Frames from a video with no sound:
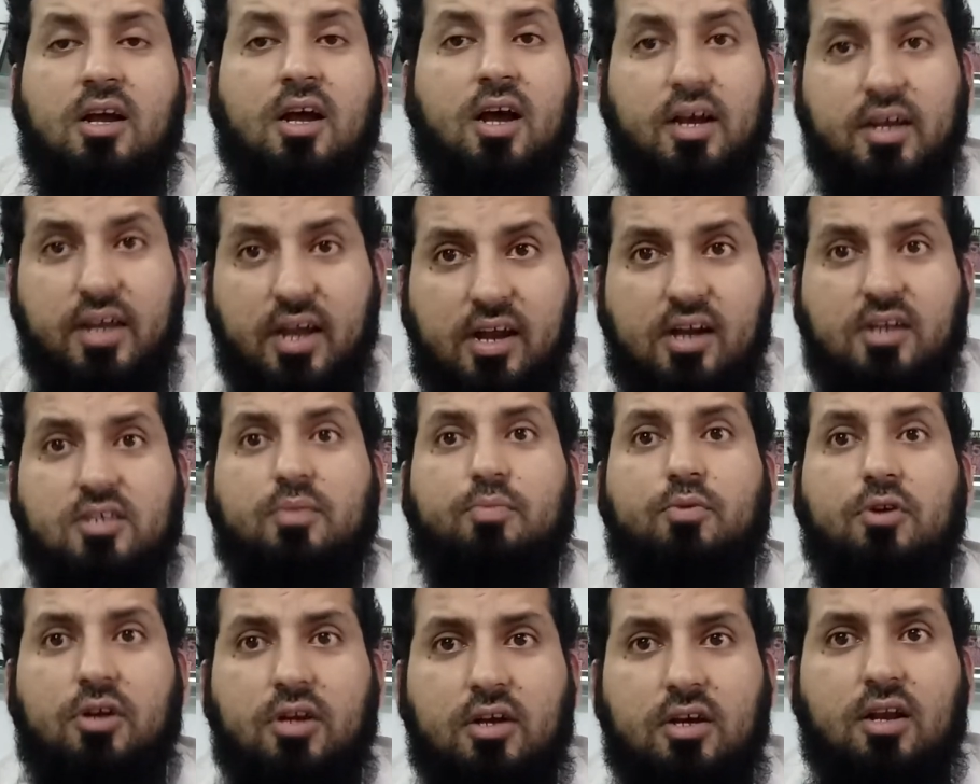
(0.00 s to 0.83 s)
Again, it's a
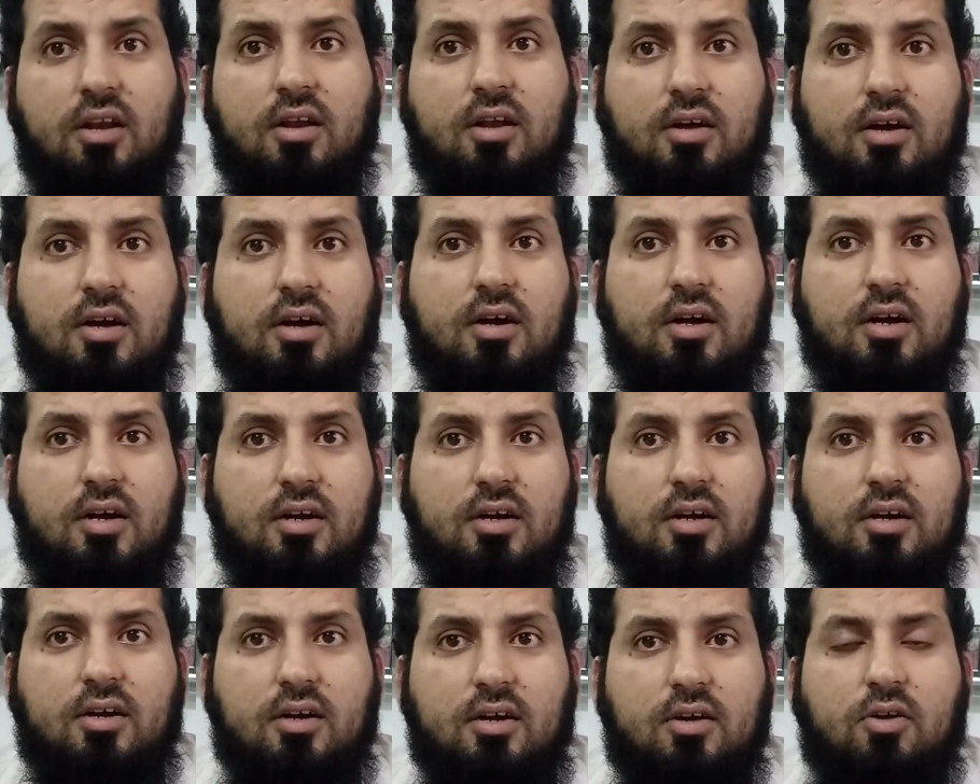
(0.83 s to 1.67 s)
political
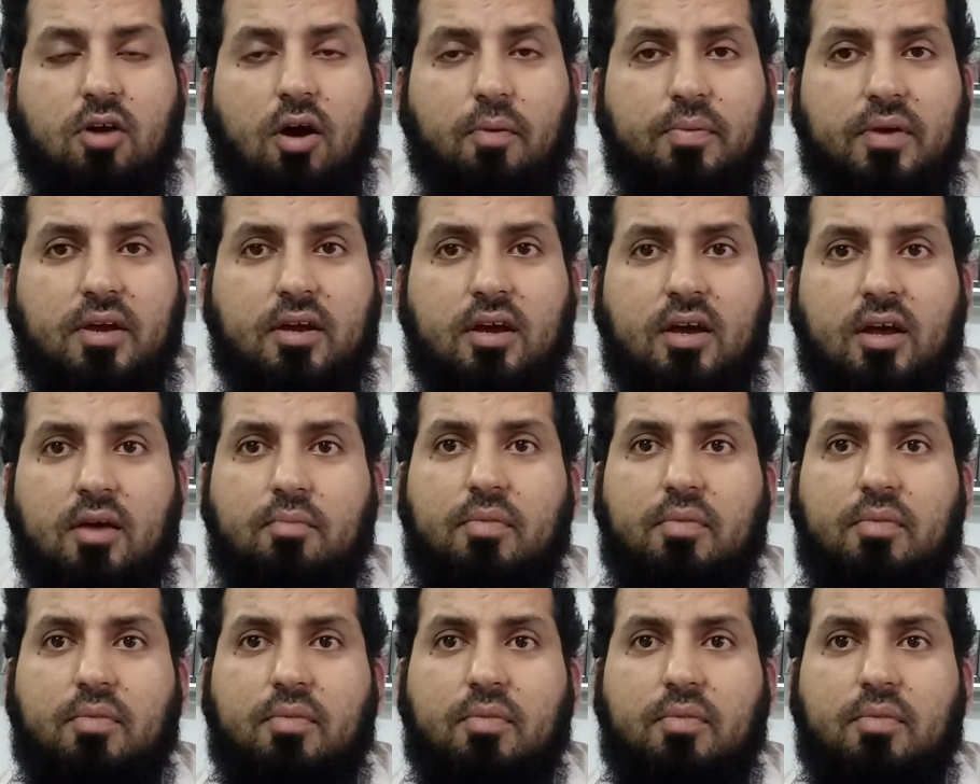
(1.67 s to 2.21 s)
topic,